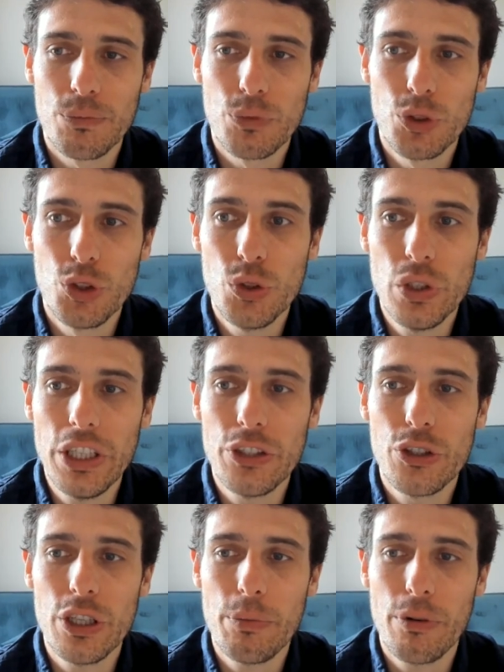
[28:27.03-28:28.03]
Truly,
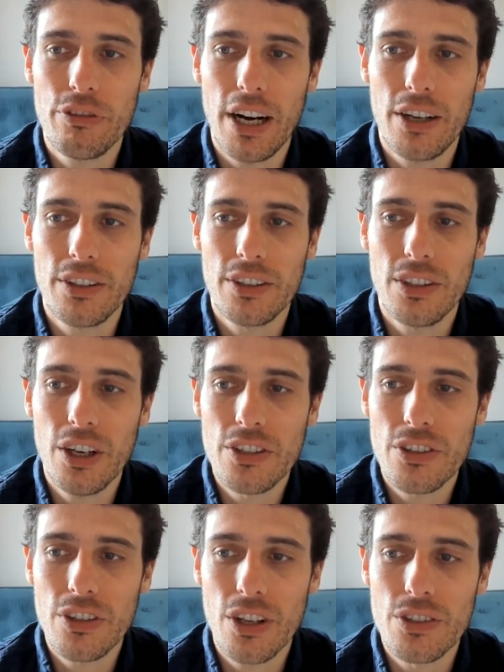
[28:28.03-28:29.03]
truly profound. Lots
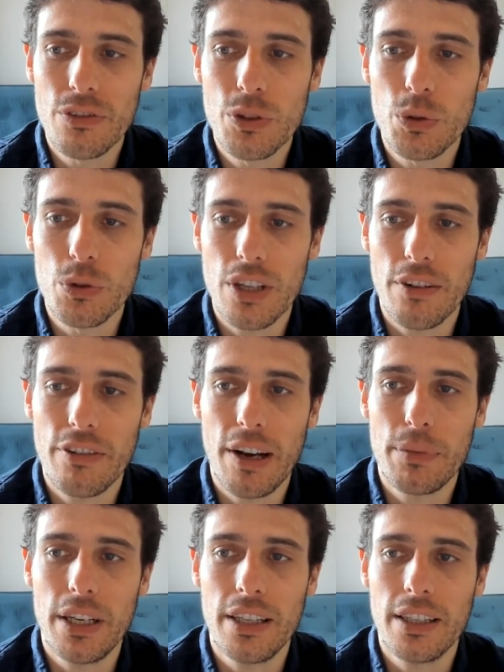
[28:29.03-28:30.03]
and lots of cool stuff
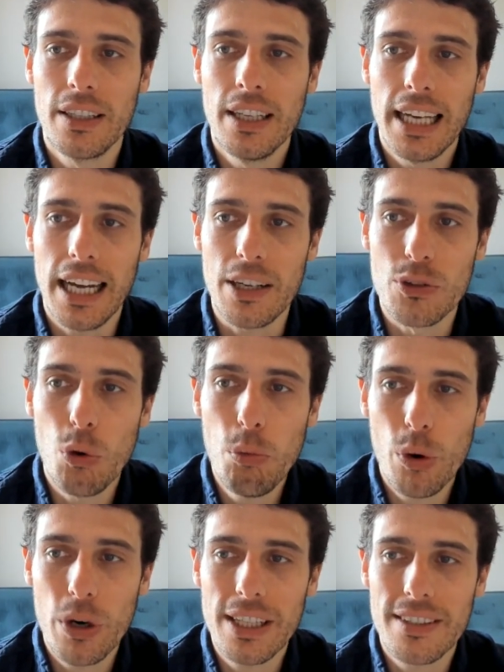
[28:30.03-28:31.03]
happening. And it's all
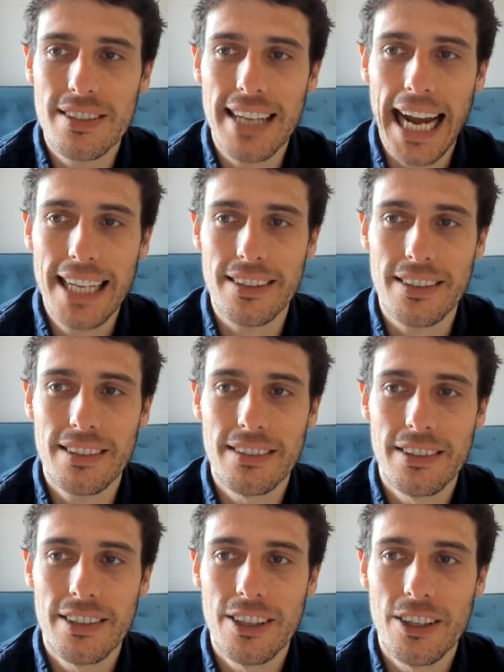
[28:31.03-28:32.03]
pointing to Saturn,
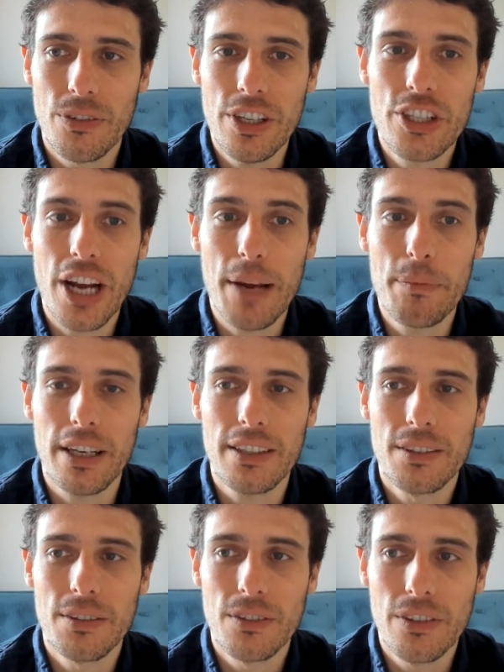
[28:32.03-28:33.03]
reshaping,
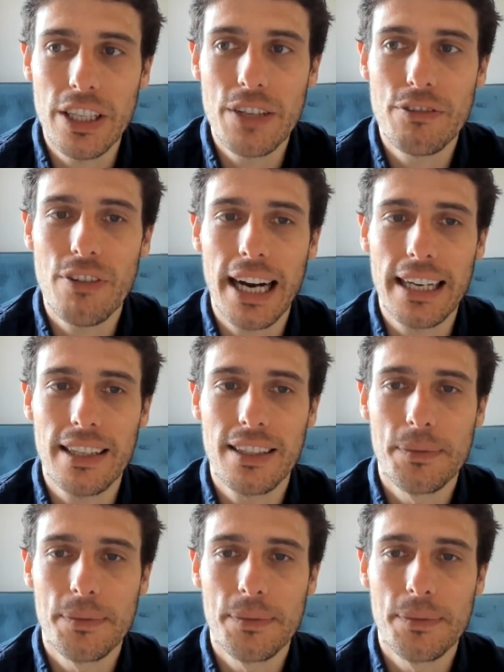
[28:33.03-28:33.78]
redefining.